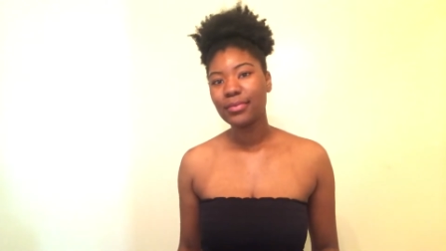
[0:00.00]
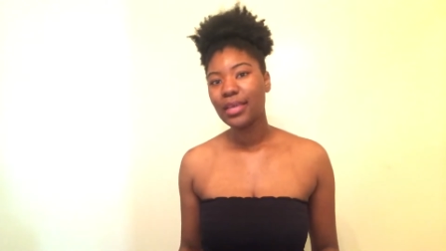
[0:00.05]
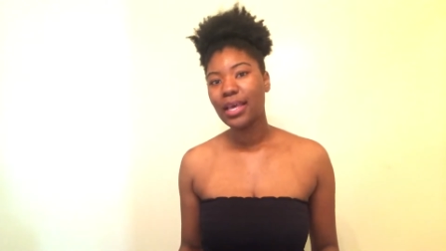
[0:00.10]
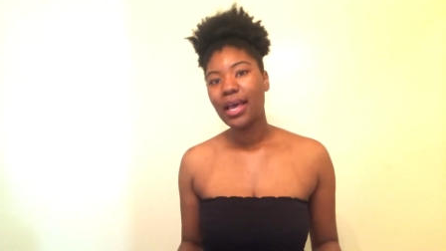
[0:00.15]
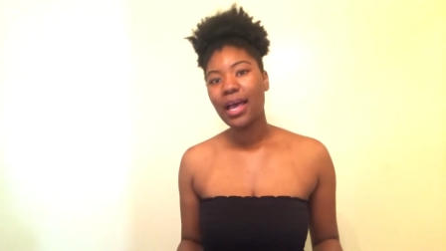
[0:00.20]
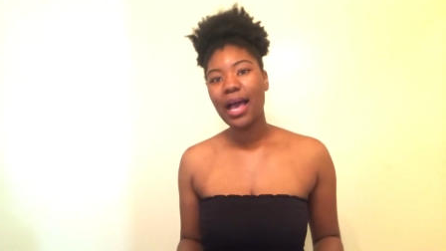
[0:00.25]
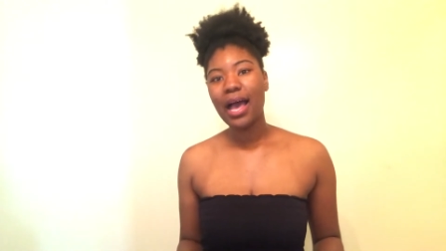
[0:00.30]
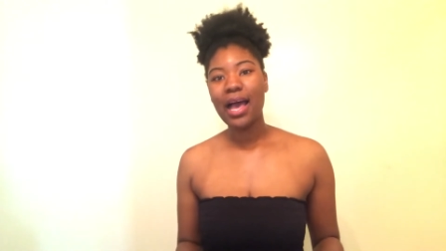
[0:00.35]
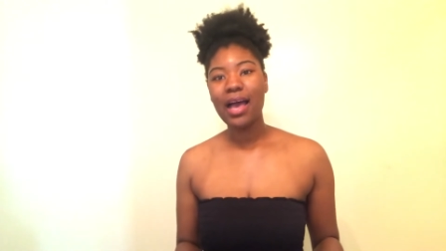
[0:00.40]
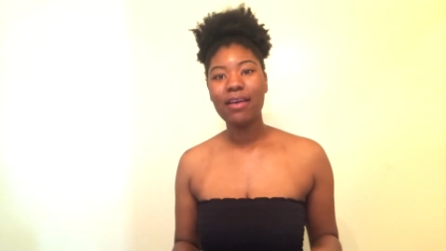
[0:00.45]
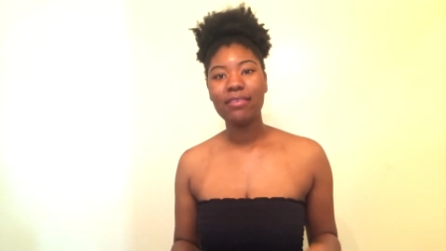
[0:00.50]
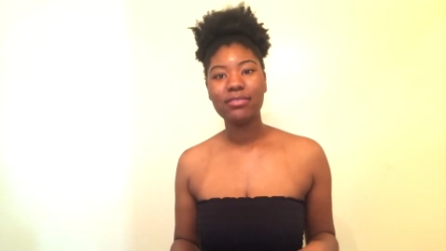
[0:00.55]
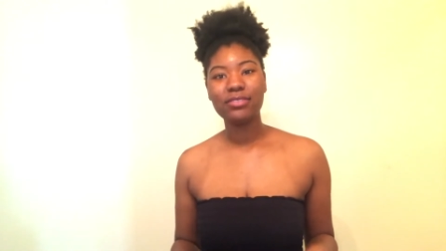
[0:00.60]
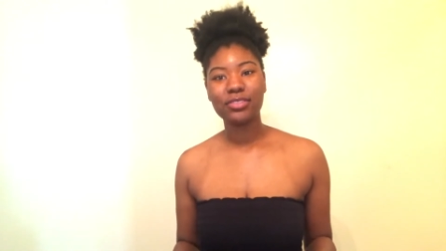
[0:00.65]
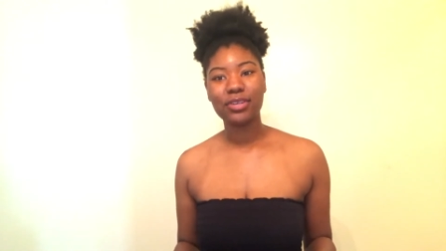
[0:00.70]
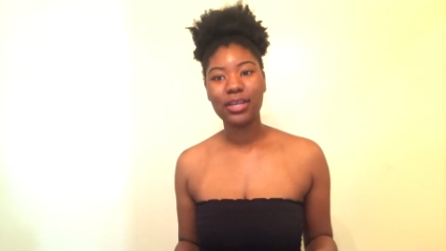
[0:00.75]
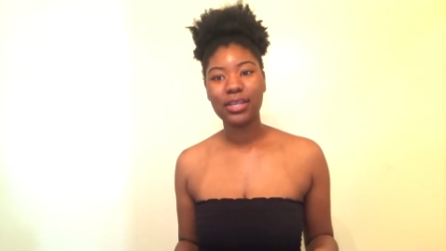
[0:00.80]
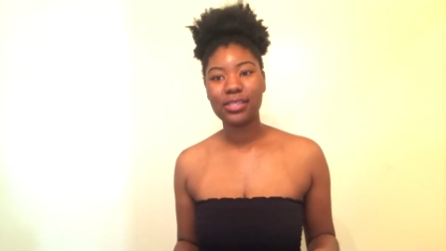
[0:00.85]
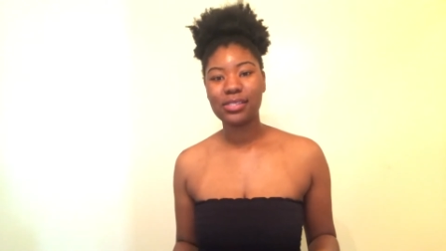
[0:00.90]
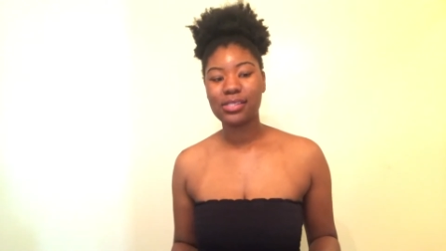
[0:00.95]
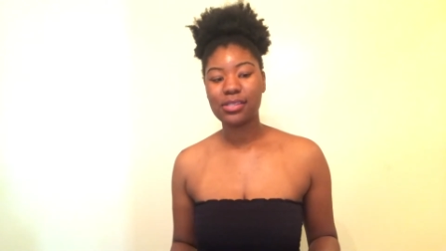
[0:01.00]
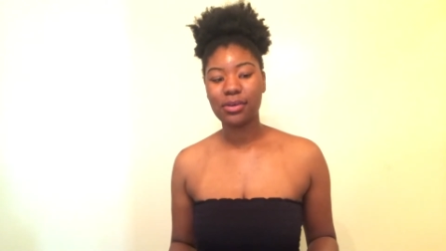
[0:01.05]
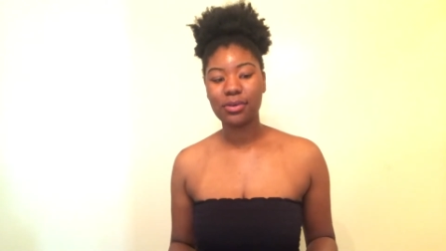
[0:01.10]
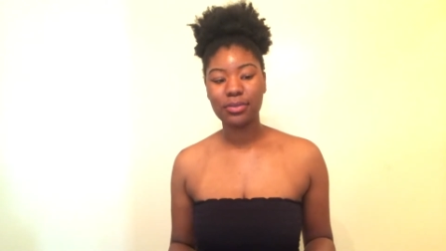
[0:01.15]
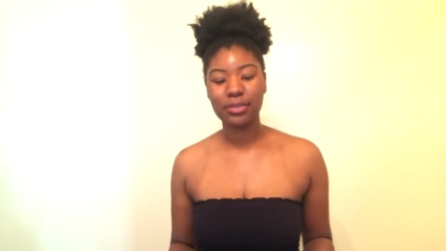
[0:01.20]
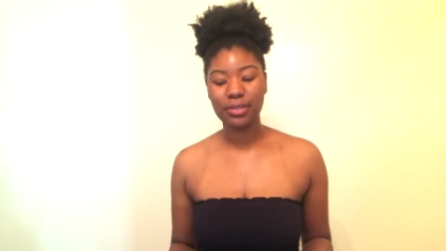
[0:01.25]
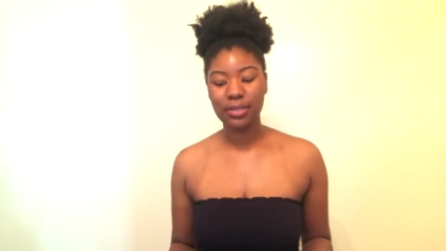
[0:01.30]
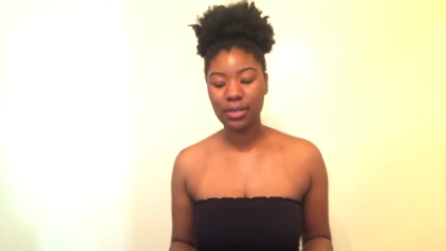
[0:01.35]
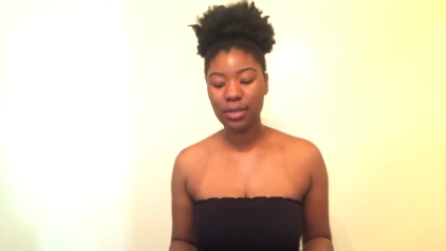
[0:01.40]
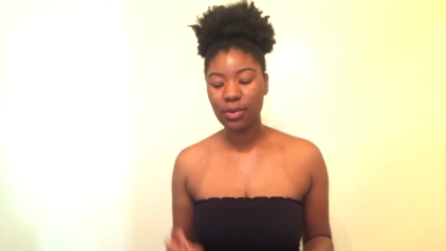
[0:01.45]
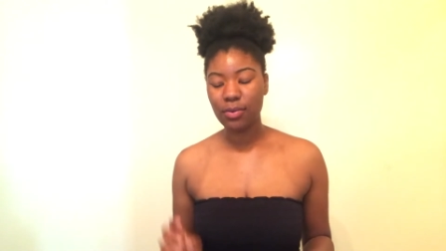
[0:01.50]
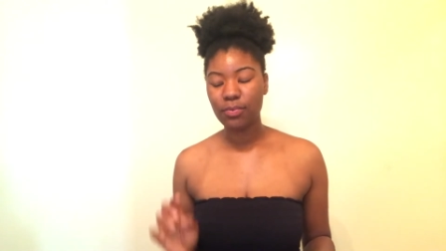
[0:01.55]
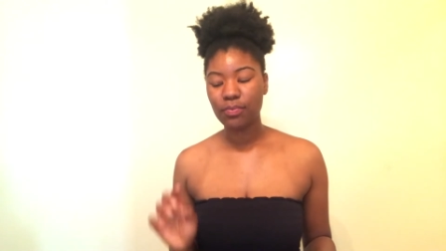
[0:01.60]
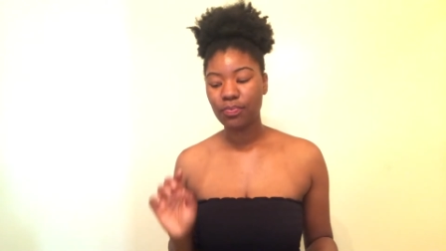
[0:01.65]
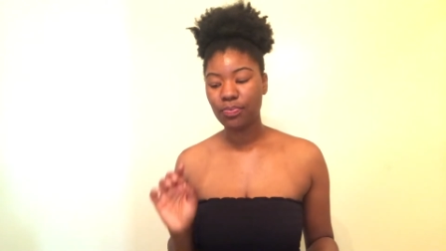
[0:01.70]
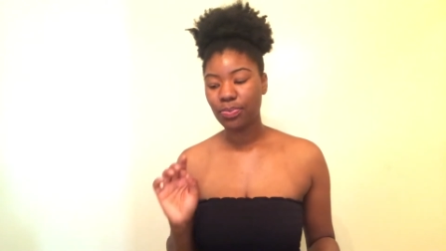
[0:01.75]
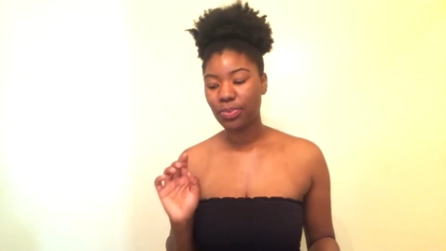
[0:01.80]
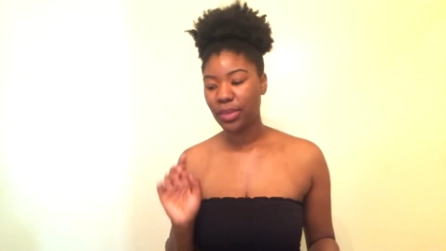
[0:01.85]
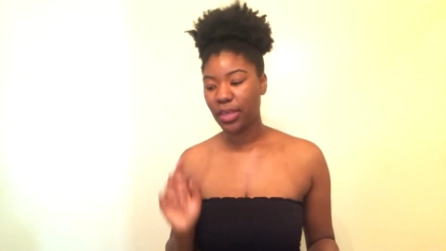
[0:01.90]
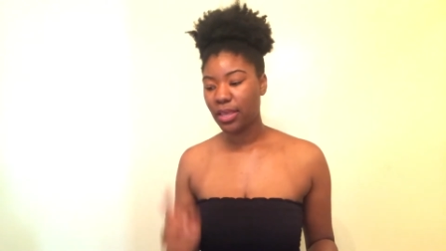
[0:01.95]
haven't drank a soda,
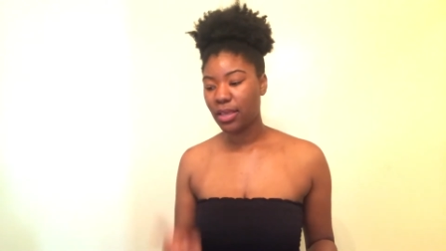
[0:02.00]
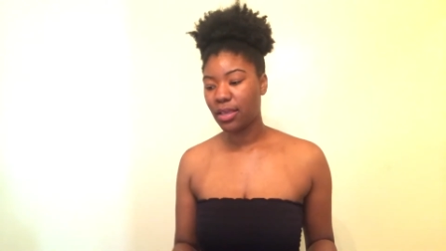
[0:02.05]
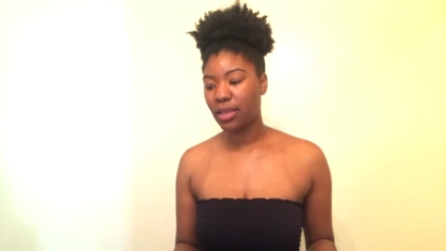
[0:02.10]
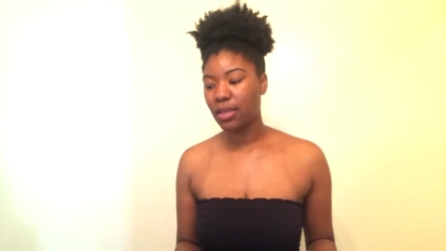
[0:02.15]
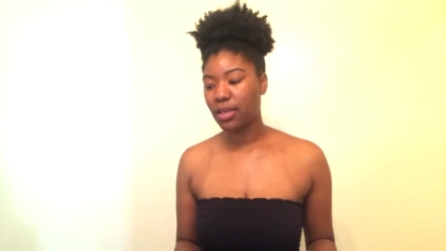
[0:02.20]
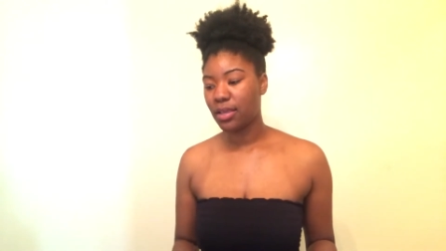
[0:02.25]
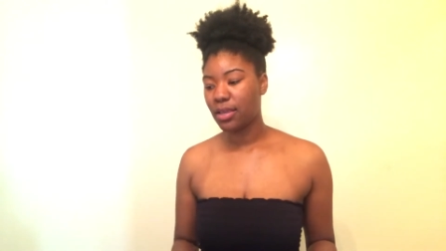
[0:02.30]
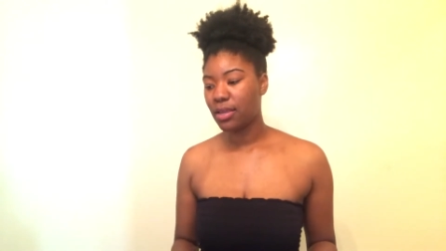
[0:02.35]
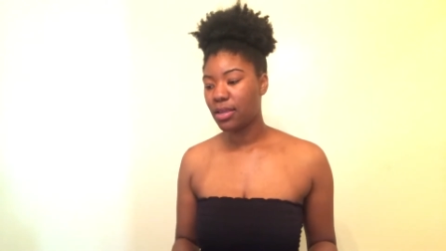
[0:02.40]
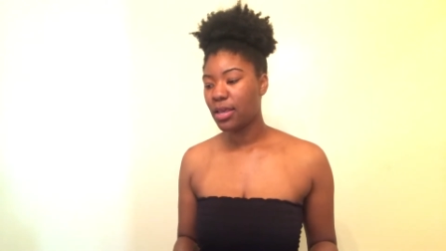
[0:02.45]
and